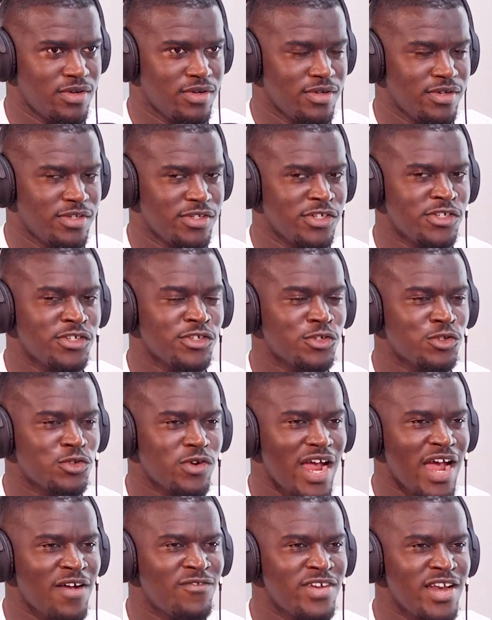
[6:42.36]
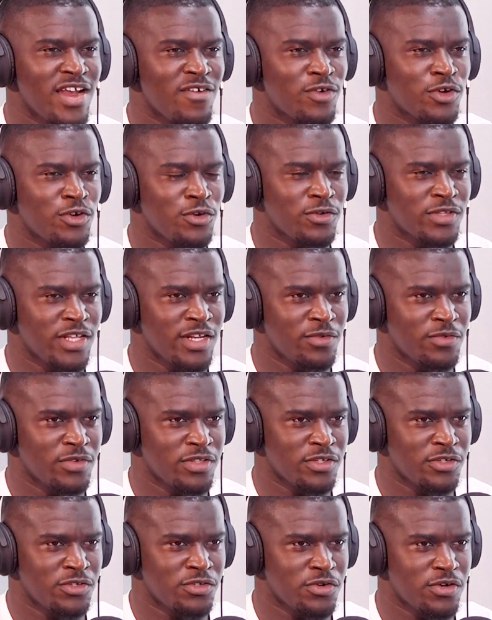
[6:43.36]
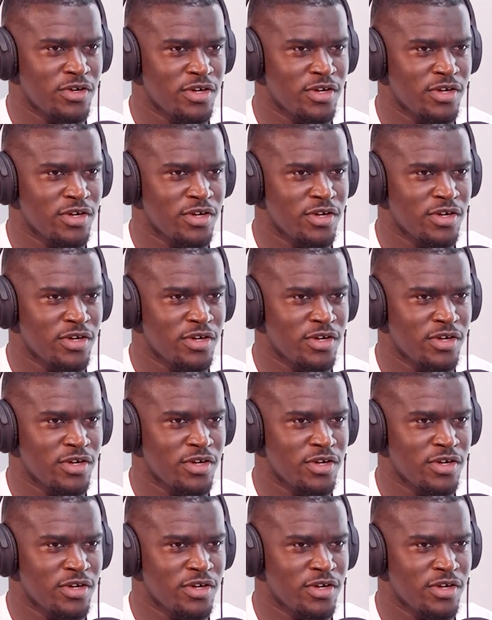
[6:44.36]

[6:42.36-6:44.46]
This is a story I've never told anyone. This story.